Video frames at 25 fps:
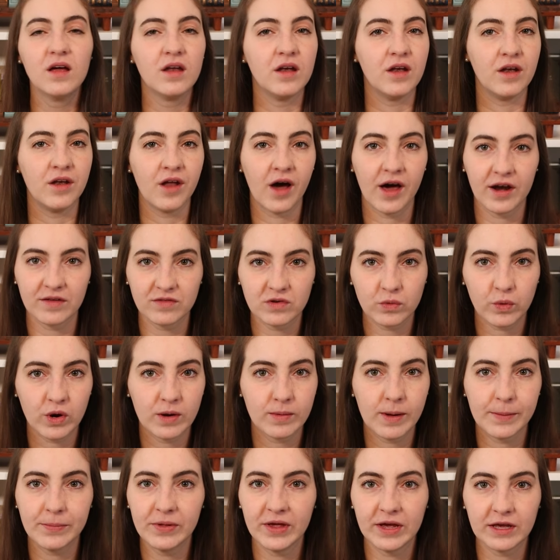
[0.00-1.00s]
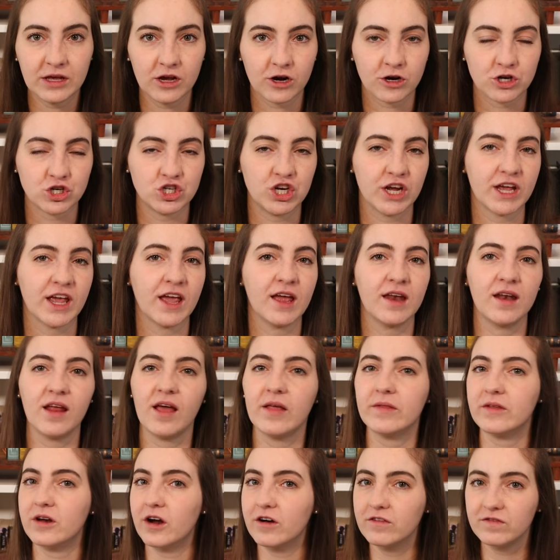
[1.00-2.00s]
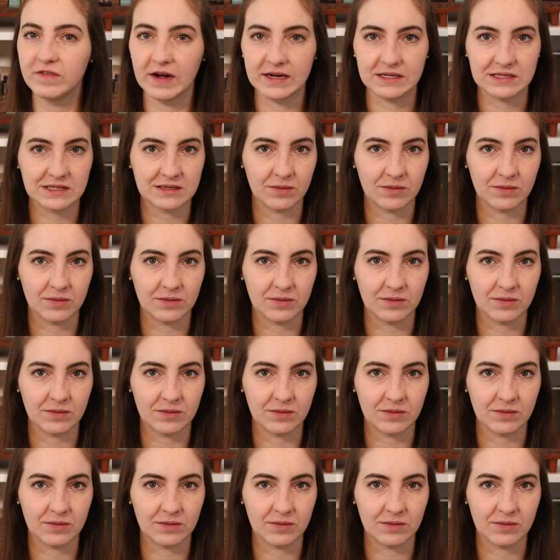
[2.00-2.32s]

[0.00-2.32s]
not have to worry about playing yarn chicken, and then I'll find